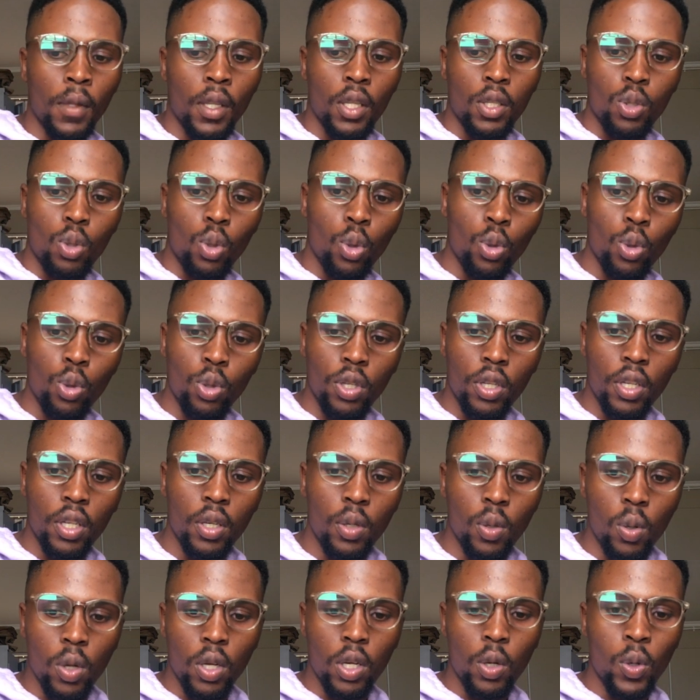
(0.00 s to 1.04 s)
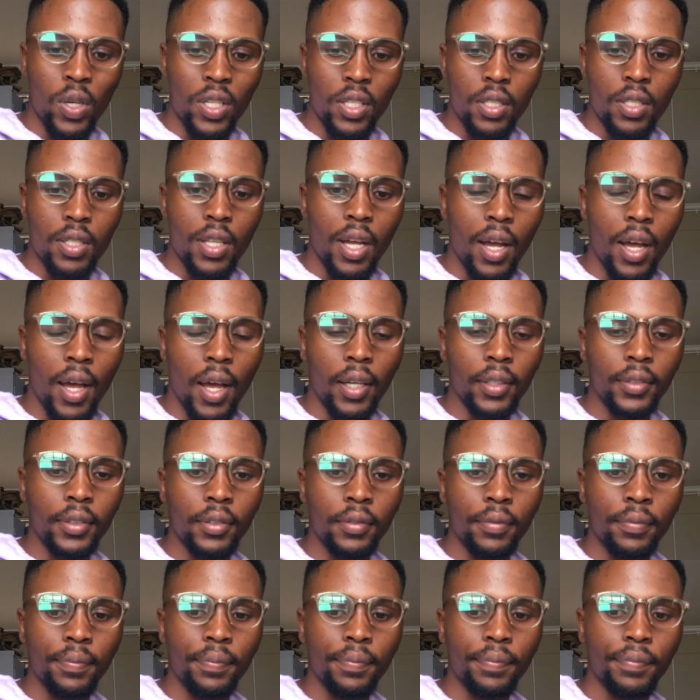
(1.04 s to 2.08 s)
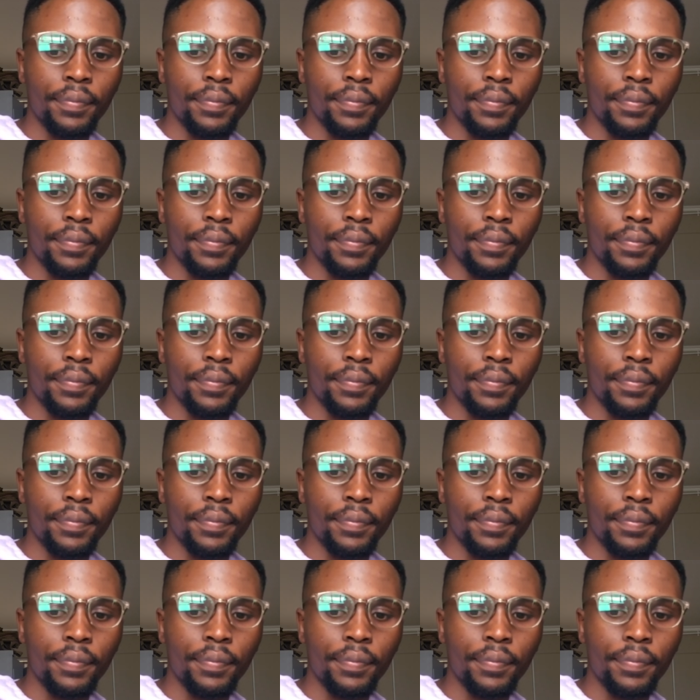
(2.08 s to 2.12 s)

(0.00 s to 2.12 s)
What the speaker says: so it was done.